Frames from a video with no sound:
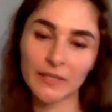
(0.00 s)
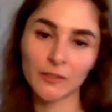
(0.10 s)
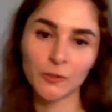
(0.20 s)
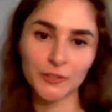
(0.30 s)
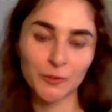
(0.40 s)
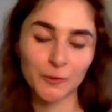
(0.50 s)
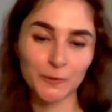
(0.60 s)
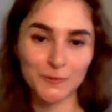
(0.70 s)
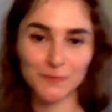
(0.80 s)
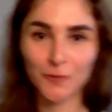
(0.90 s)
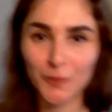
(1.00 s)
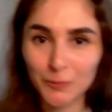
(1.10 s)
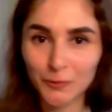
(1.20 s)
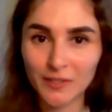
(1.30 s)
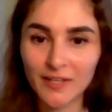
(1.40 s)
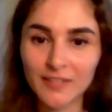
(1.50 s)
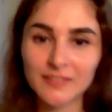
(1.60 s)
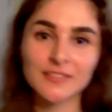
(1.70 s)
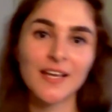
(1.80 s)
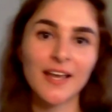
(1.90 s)
I learned all those
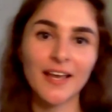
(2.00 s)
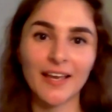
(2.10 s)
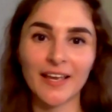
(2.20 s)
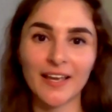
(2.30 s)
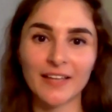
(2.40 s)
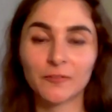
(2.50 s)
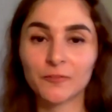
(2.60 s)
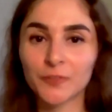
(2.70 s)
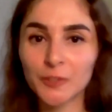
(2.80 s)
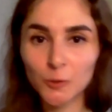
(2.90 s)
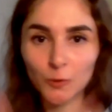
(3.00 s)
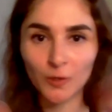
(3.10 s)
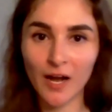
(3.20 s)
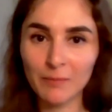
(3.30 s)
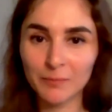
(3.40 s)
formulas and VLOOKUP,